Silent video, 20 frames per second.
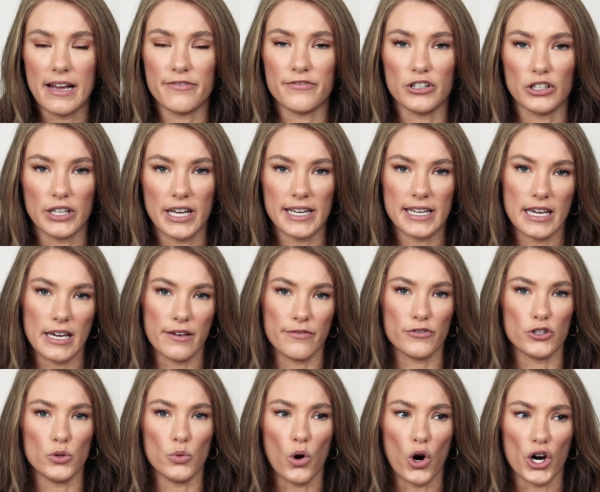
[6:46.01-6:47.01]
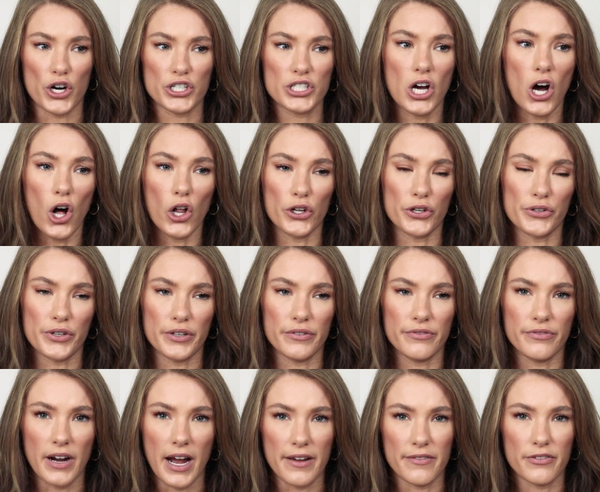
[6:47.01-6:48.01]
I feel like if you are taller
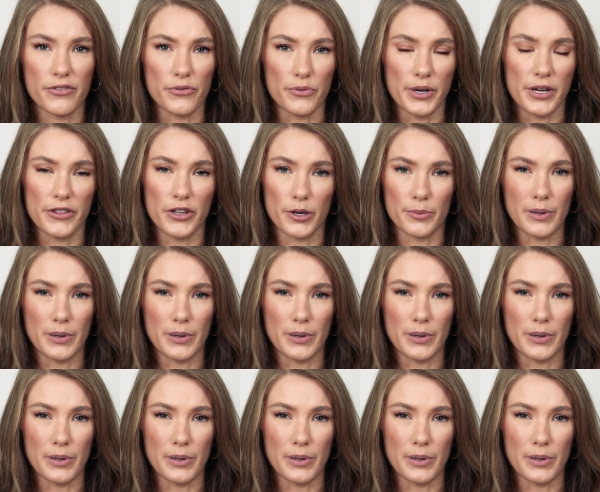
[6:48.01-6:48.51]
than 5'3",